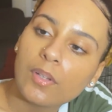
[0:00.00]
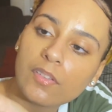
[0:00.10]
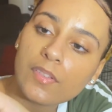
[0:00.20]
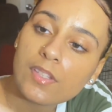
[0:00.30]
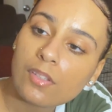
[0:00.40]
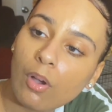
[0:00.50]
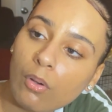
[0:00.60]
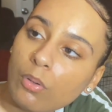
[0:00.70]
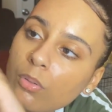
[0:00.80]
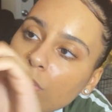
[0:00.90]
if it's
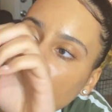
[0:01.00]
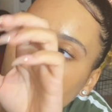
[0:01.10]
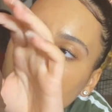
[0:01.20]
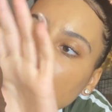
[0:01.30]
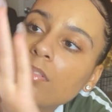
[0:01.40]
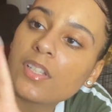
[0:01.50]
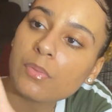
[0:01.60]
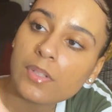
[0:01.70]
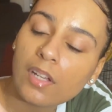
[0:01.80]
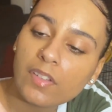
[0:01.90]
cold, this
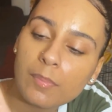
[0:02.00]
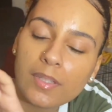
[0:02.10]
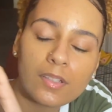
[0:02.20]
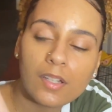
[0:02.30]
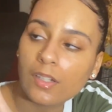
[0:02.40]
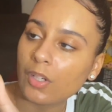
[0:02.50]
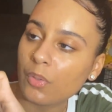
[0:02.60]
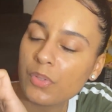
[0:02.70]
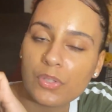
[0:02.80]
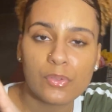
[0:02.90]
will definitely be a, a
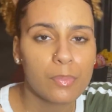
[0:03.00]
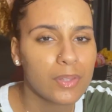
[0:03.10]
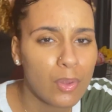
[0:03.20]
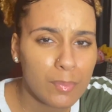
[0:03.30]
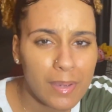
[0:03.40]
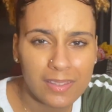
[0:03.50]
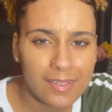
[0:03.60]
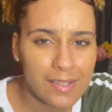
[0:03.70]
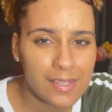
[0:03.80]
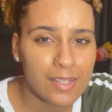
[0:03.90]
go-to, but the only bad
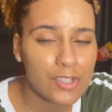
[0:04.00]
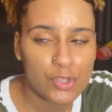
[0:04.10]
thing is that it's